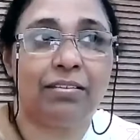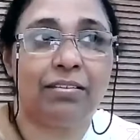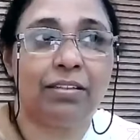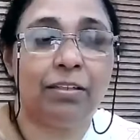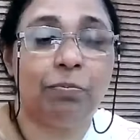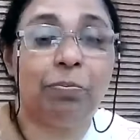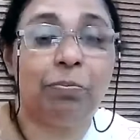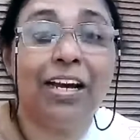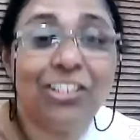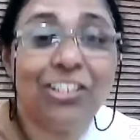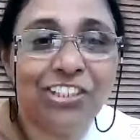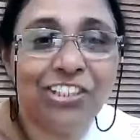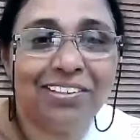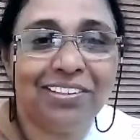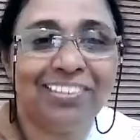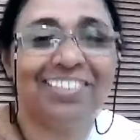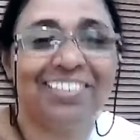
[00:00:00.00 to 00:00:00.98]
the
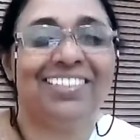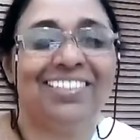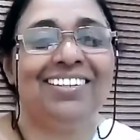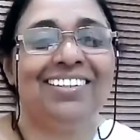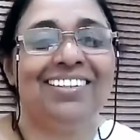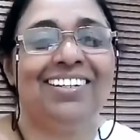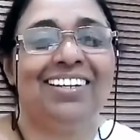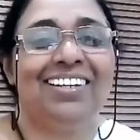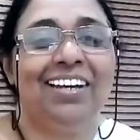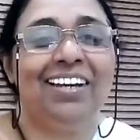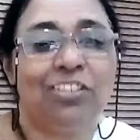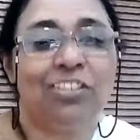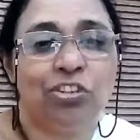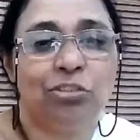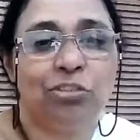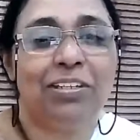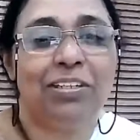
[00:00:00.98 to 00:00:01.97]
passion has
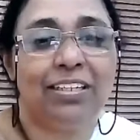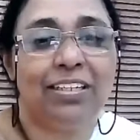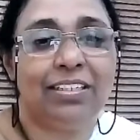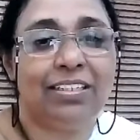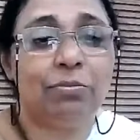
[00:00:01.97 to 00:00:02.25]
to be lit.